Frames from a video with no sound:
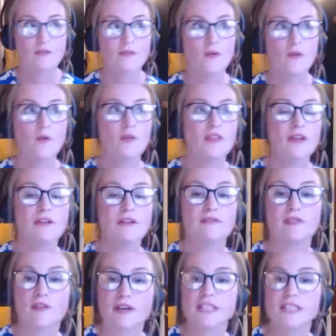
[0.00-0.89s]
for the
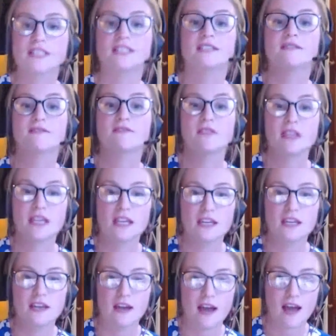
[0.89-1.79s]
fluorescence of
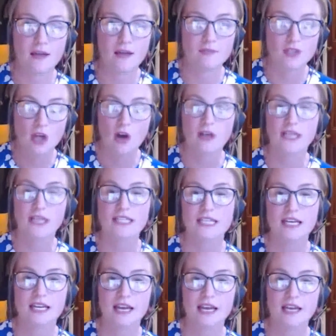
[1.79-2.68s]
the target
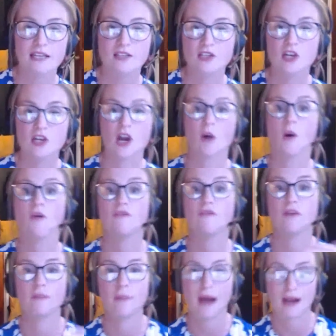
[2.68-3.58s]
DNA to go
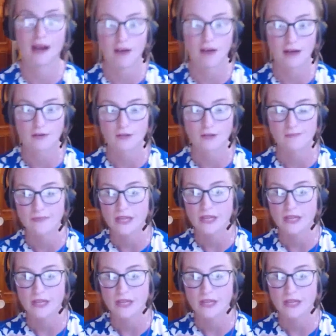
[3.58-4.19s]
over background.